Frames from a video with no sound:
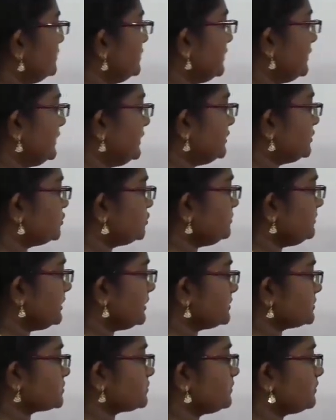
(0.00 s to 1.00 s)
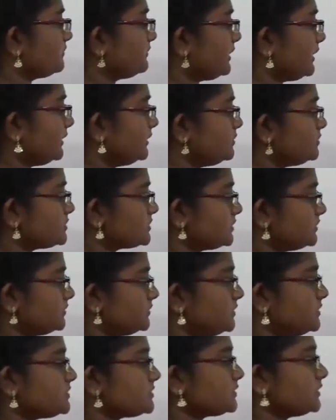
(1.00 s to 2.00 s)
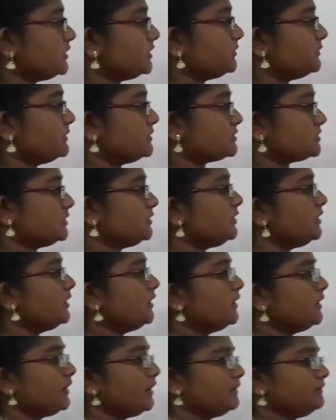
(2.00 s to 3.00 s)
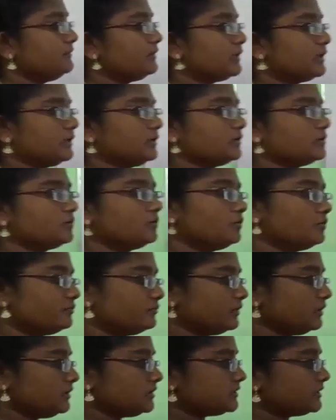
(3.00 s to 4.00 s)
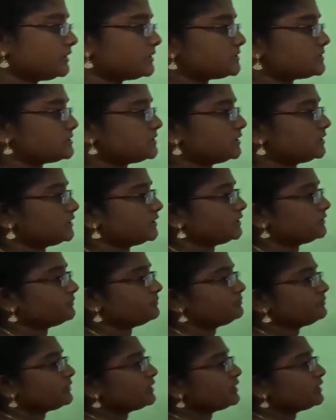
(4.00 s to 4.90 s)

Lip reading: the A cube, A square values in this equation and we can go for next checking.